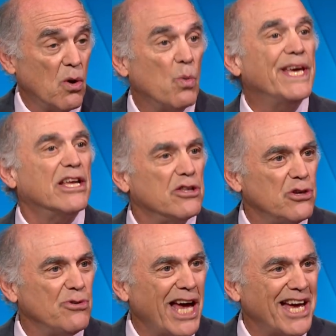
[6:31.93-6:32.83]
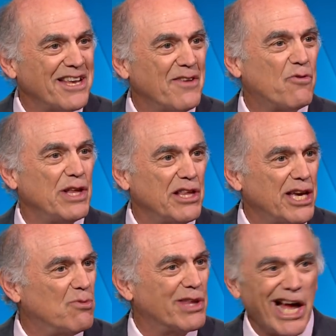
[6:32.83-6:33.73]
We can do that if we
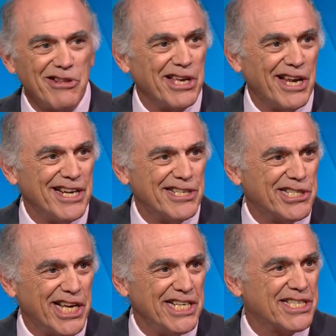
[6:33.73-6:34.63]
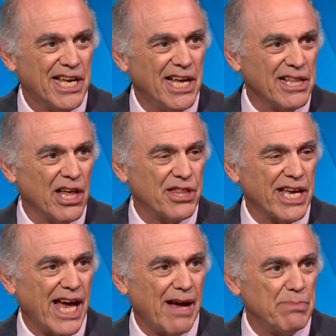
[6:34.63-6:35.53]
lead. Without the United States,
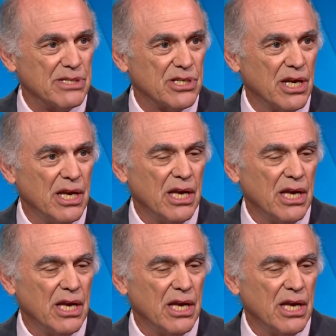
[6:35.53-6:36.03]
nothing happens.